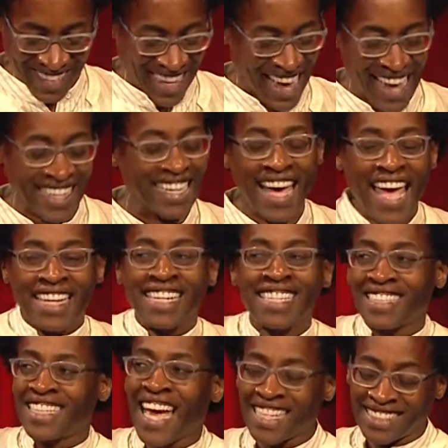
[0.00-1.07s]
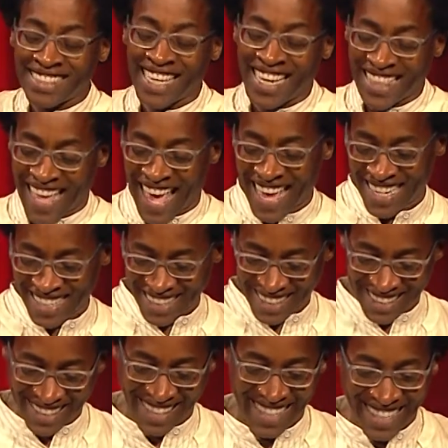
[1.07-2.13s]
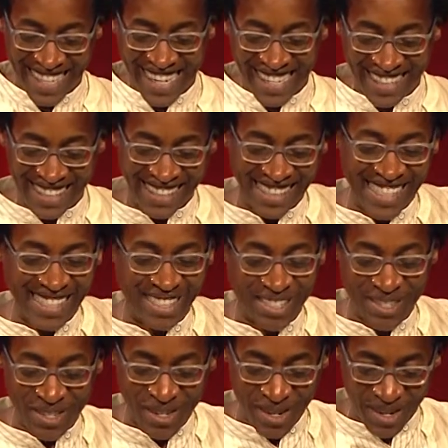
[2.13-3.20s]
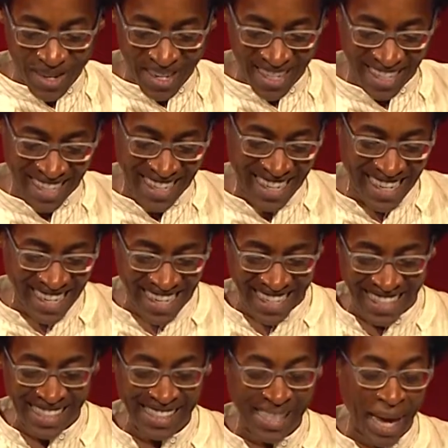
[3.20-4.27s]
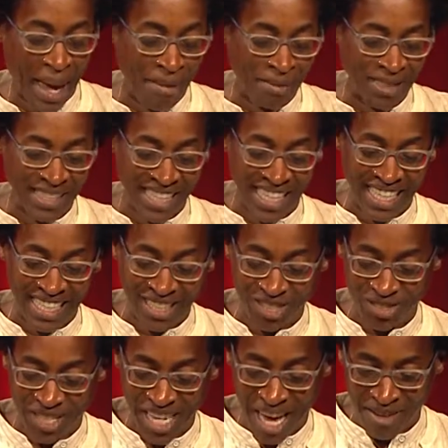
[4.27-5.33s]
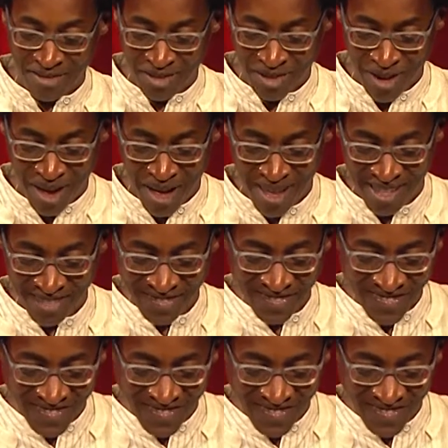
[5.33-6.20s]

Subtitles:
I couldn't not say that. This is New York. It is Hamilton country, after all.